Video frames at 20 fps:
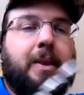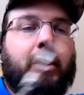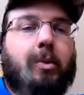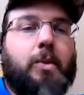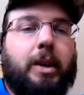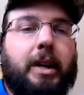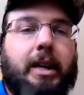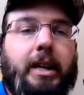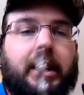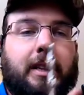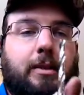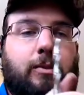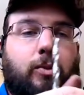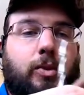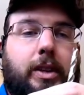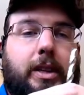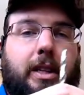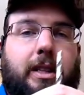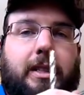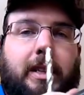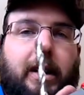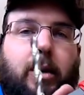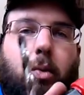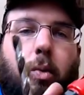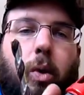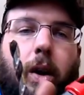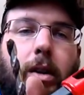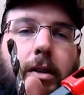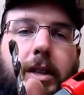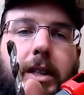when any when these
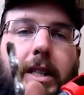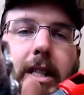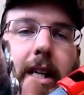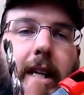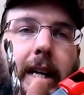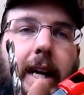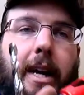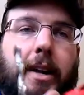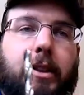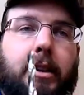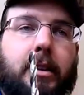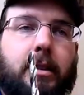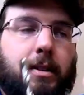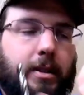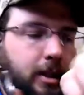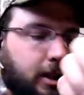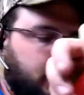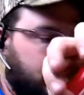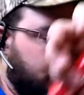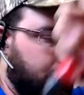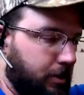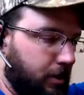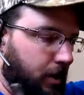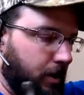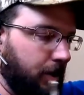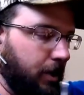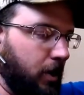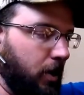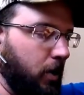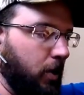get welded together, you
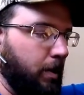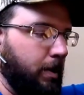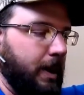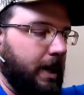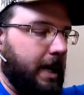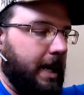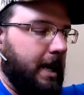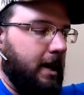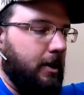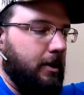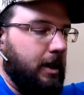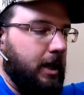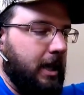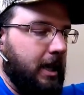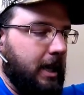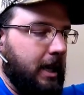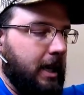throw the whole bit out,